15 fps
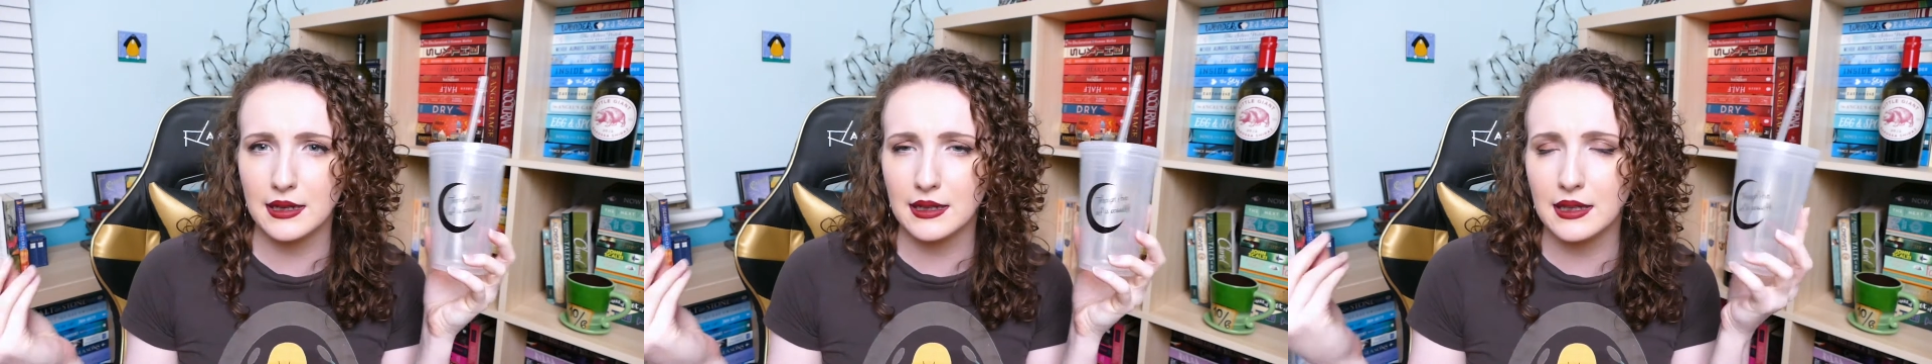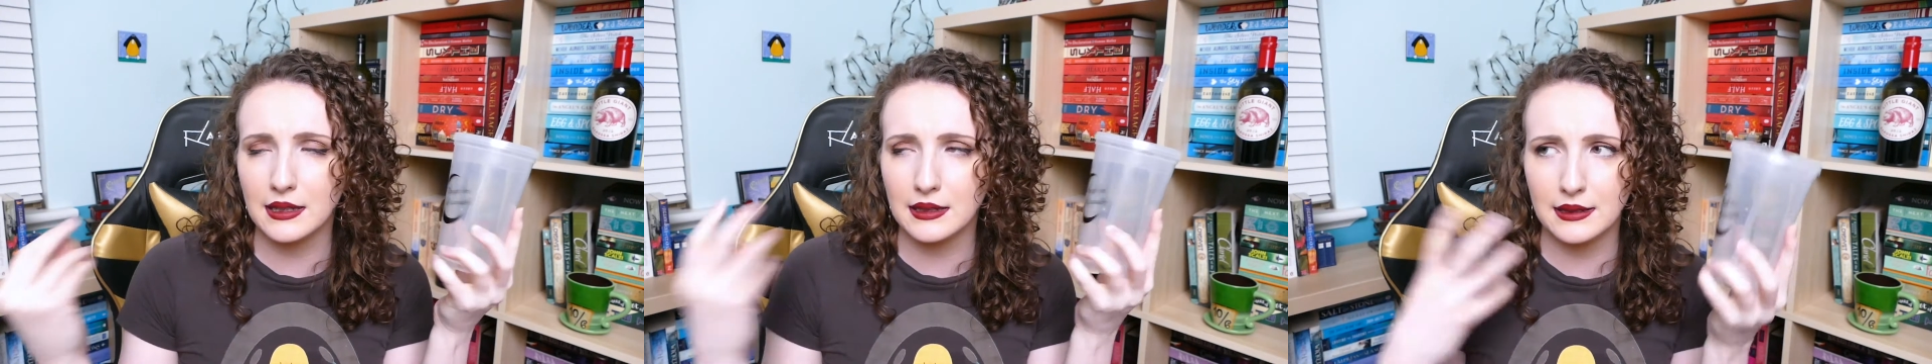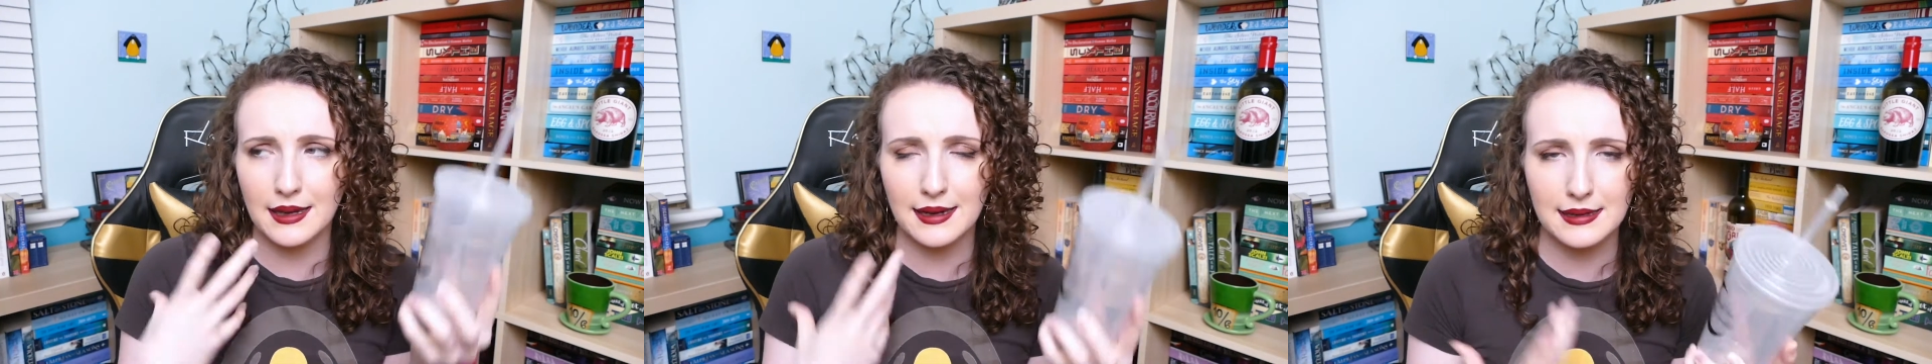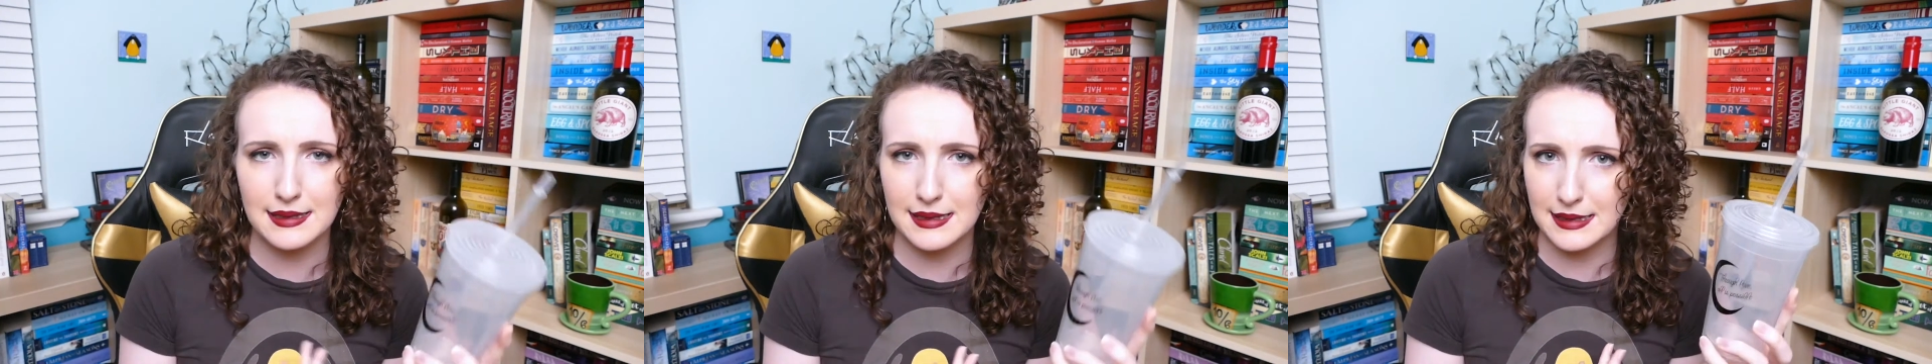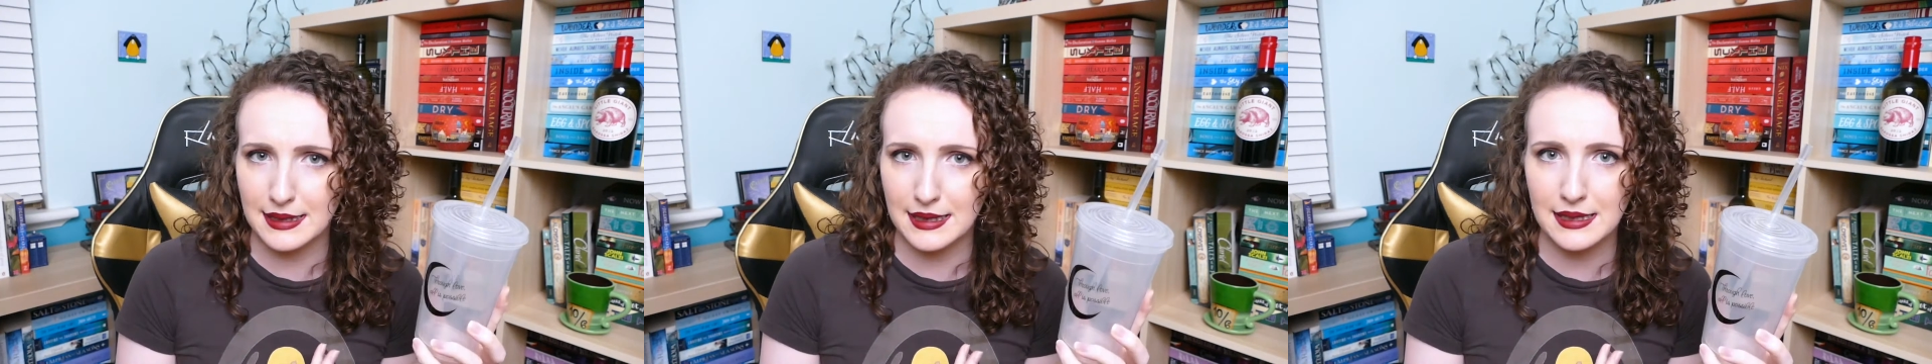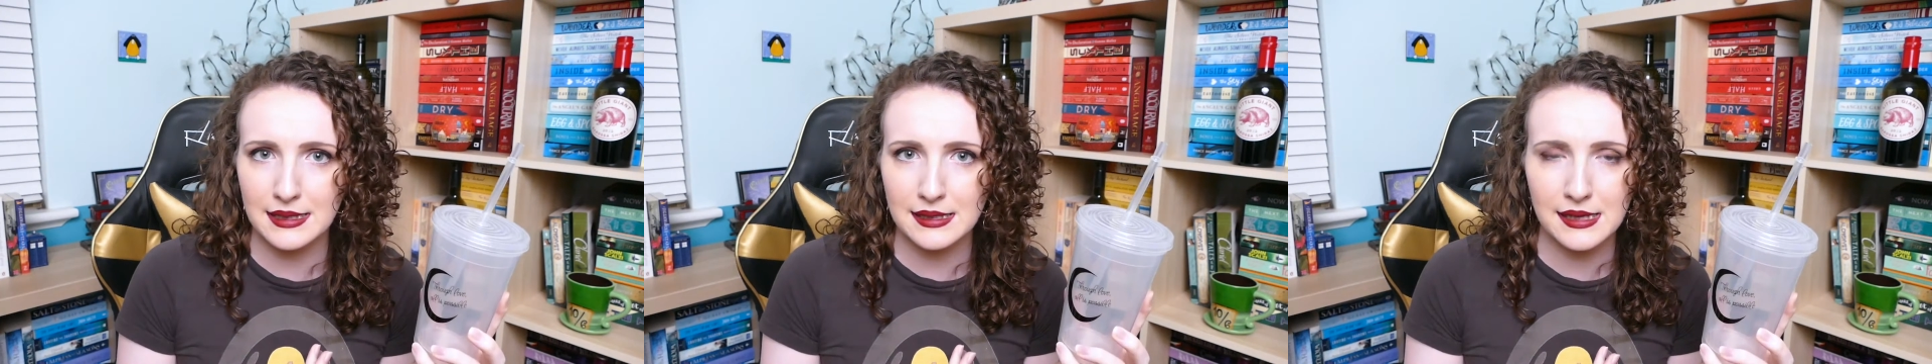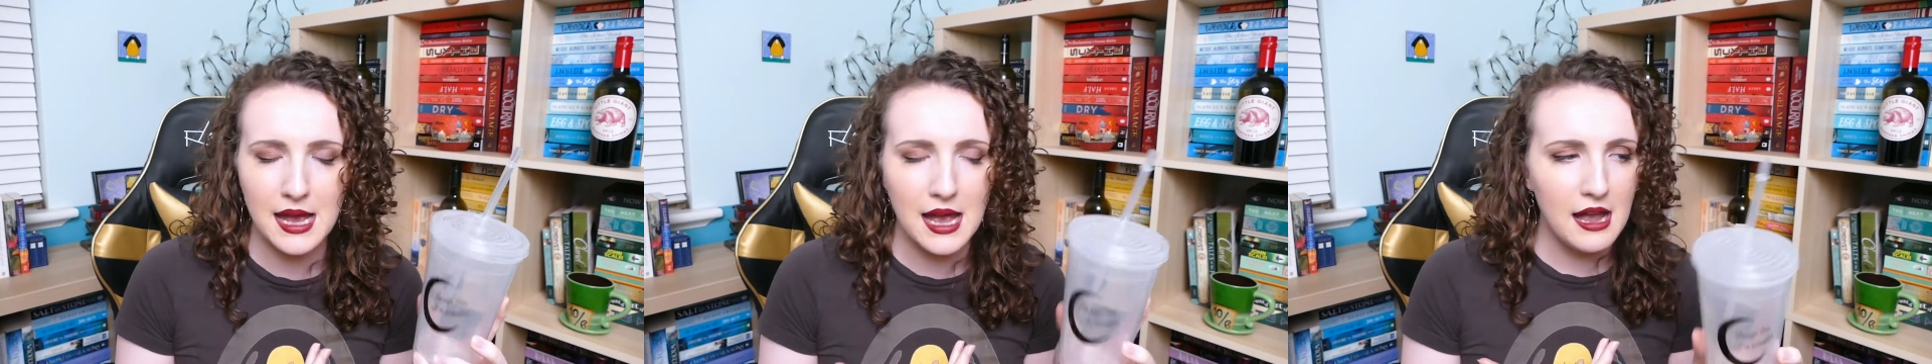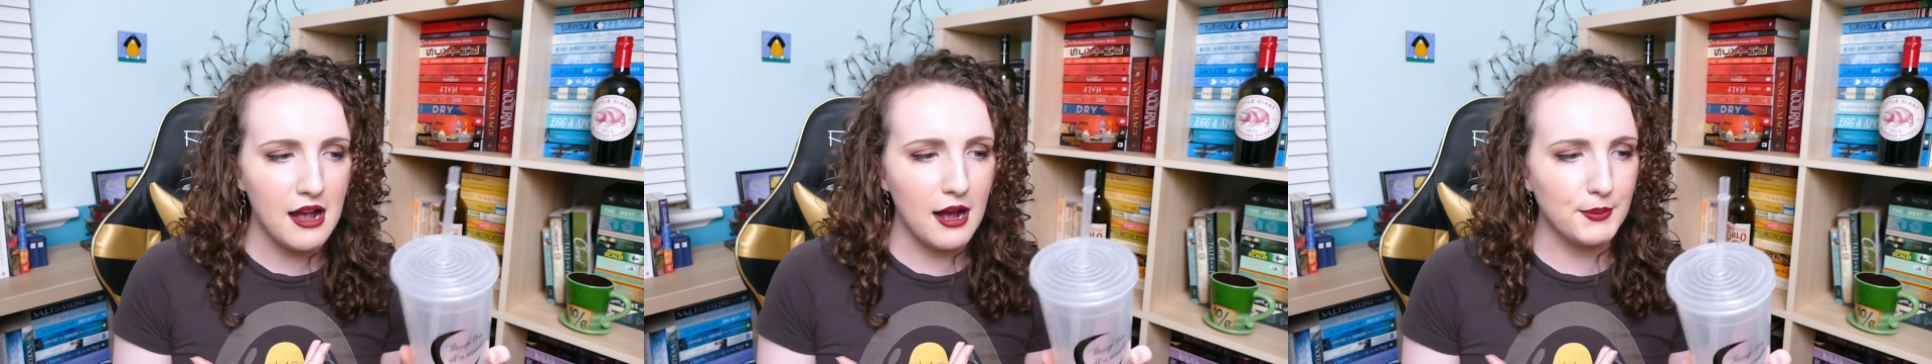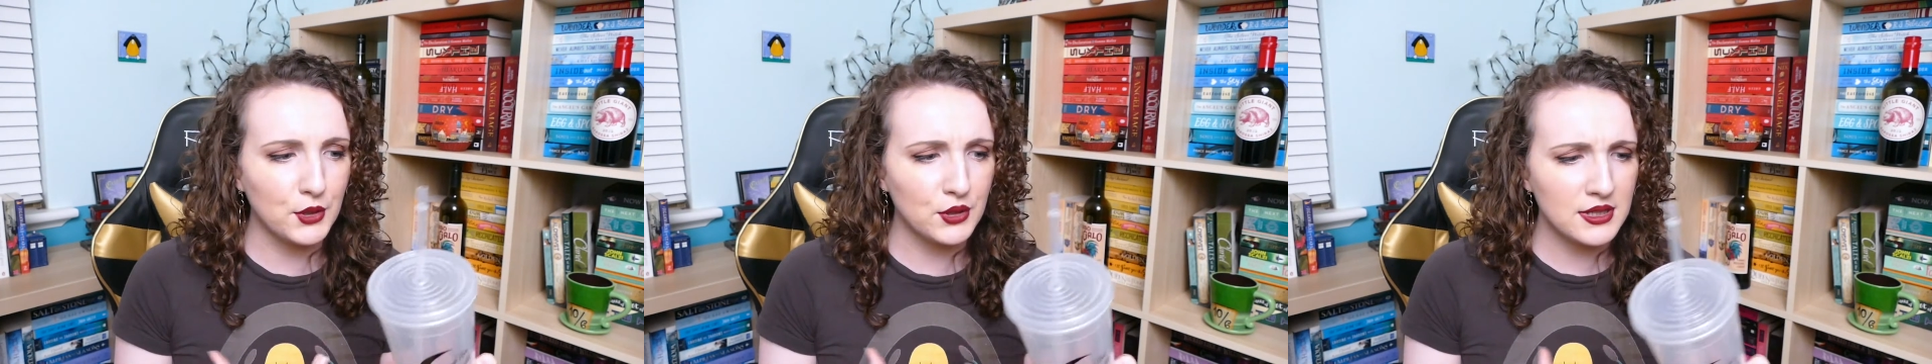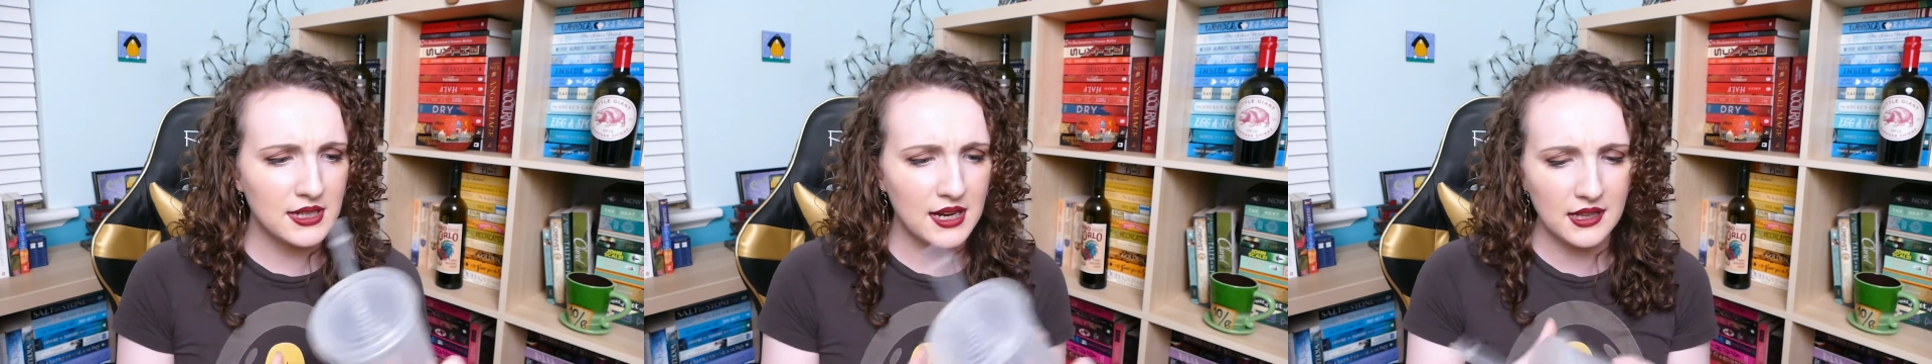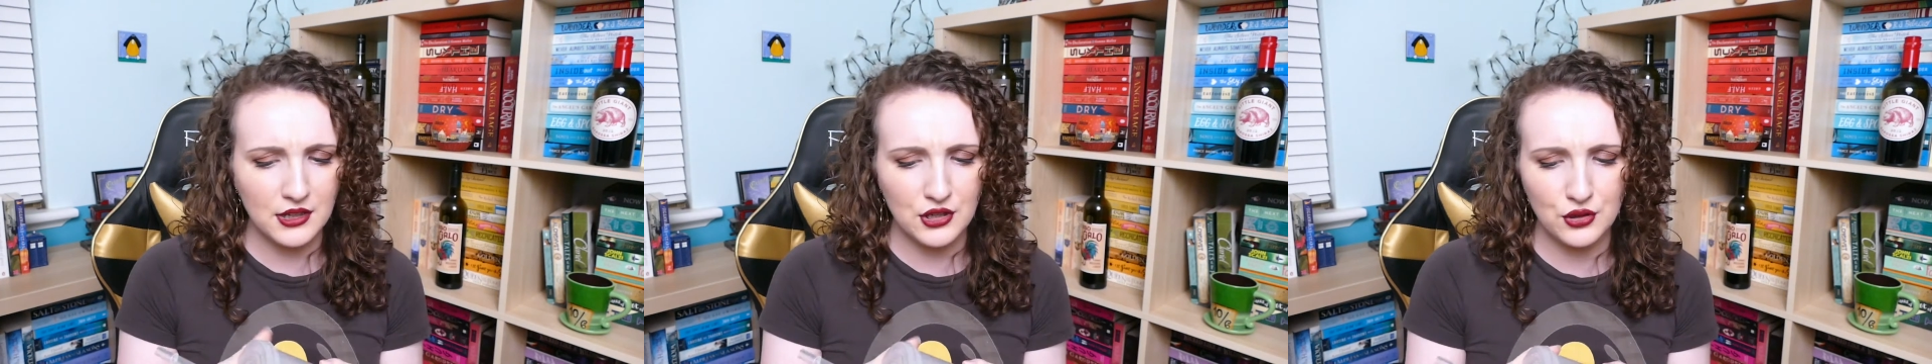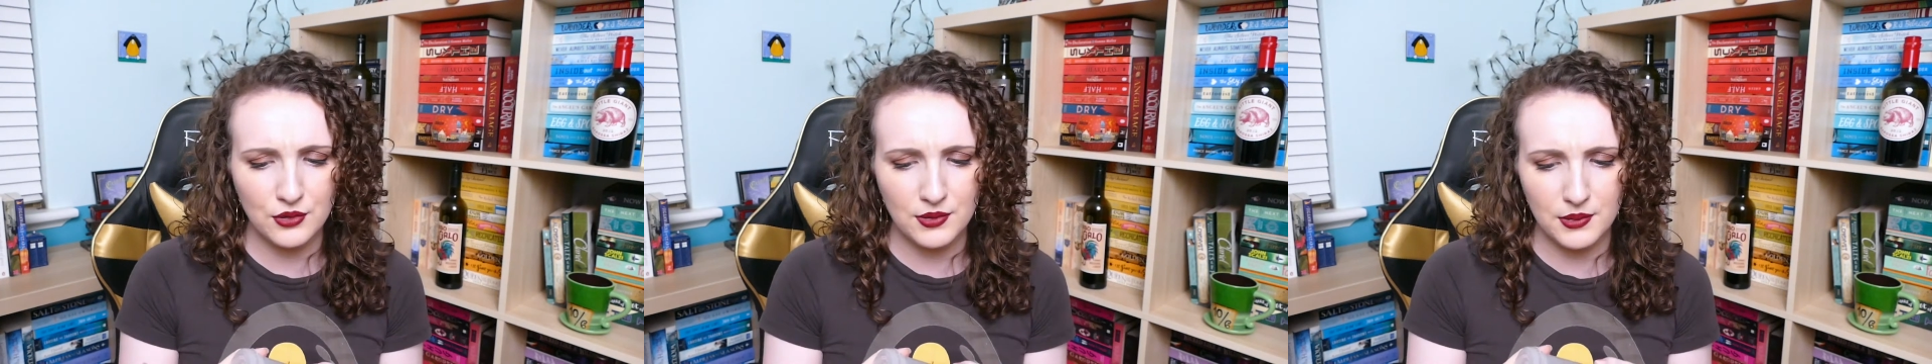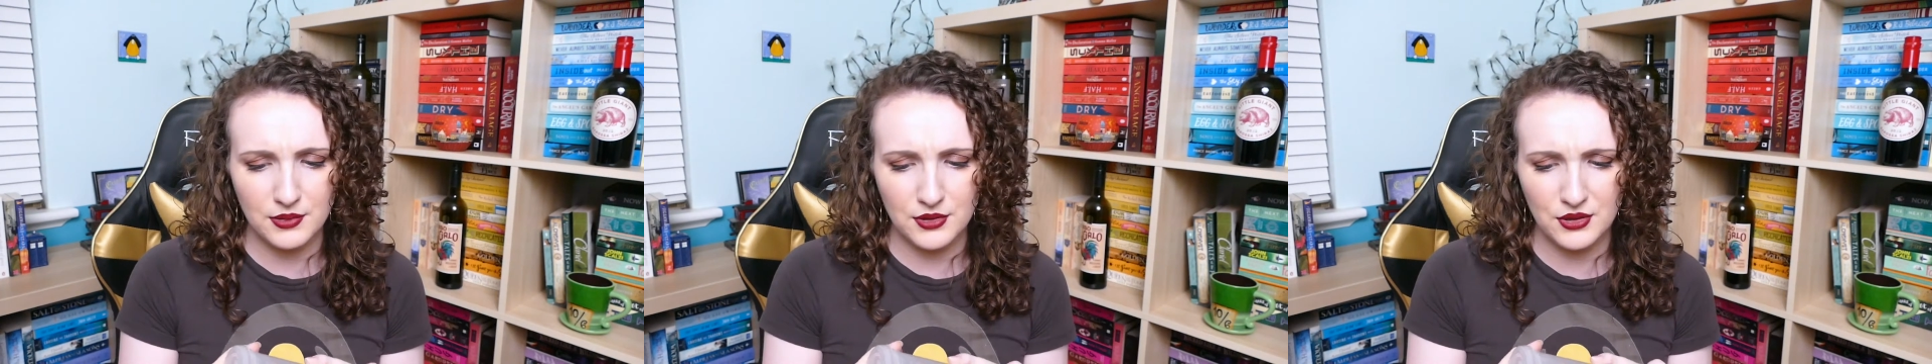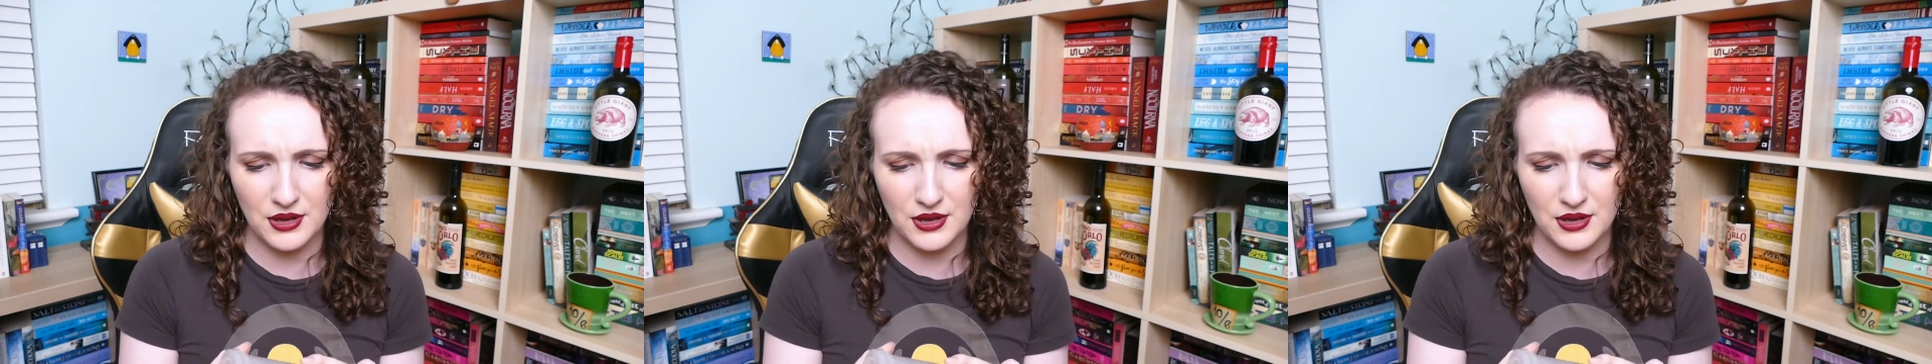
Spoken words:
collecting these. I'm not entirely sure people do.